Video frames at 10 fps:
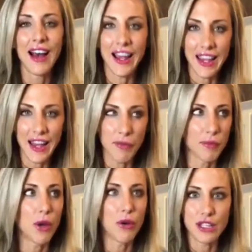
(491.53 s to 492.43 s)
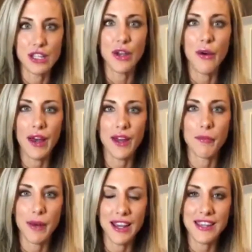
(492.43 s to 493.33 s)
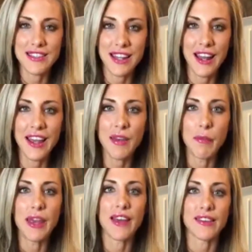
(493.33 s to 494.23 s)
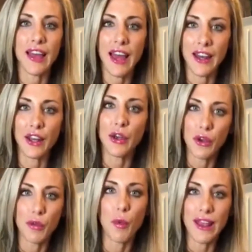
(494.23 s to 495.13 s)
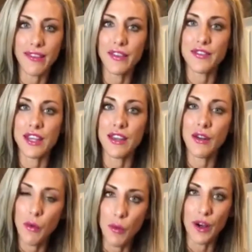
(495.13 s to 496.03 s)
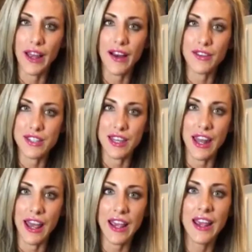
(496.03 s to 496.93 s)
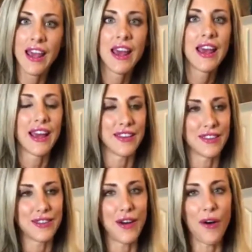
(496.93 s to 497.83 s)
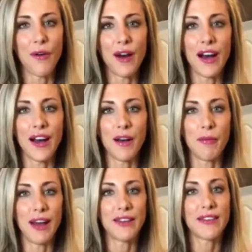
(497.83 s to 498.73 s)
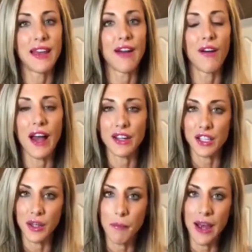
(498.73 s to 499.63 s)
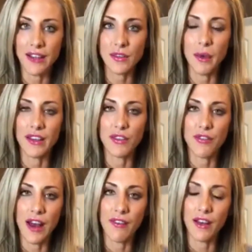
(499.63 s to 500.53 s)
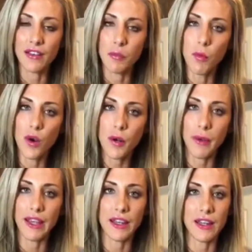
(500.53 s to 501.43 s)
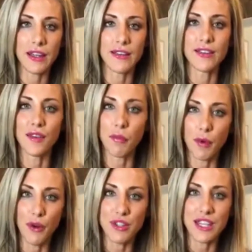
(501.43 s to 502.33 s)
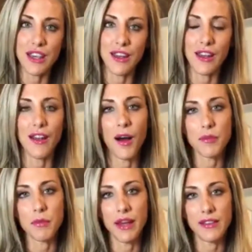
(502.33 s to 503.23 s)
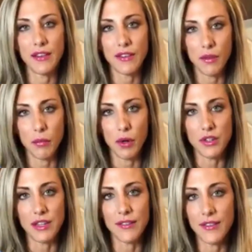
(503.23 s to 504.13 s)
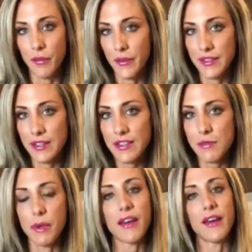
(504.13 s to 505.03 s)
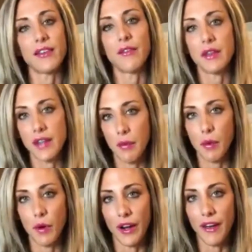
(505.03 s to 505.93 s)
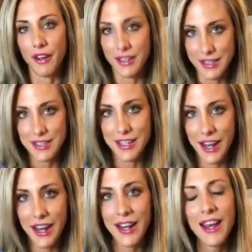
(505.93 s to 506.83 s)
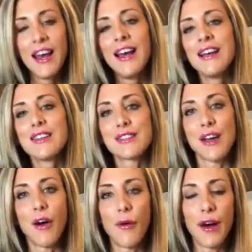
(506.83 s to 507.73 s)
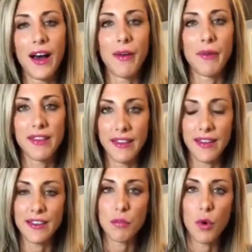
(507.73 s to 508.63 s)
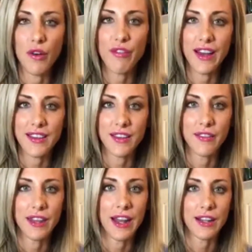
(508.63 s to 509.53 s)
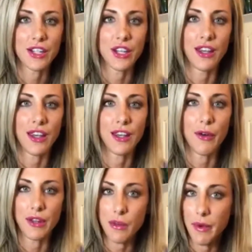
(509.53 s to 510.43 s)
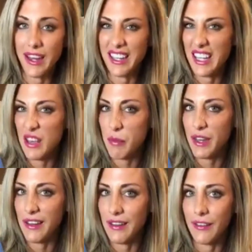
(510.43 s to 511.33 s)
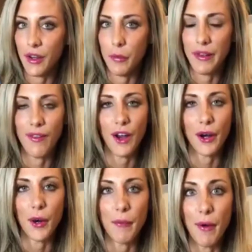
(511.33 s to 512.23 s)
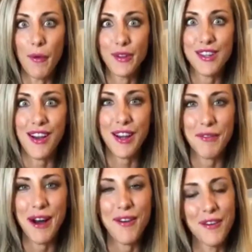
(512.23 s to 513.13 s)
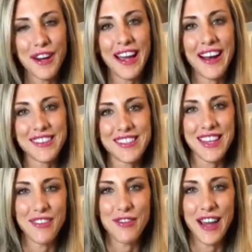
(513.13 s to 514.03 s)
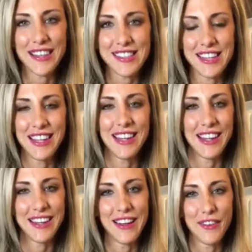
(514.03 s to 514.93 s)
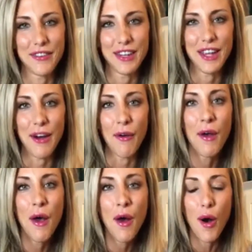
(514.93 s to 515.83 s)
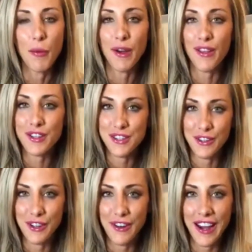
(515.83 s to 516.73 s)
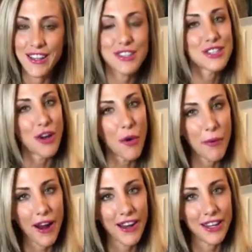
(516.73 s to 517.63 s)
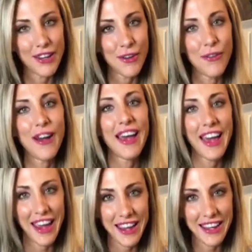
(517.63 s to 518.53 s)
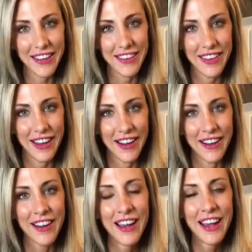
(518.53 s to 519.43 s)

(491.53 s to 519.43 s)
I am going to go ahead and break it tonight because I had a good weightlifting workout today. And so I think I'll actually maximize fat loss more by getting in some protein and optimizing some protein synthesis because of the type of workout I did today. So I think that's more effective than actually going to bed and keeping it a little bit longer. But we'll talk about workouts and fasting in another video. Hope y'all are doing great. So proud of you. Hang in there.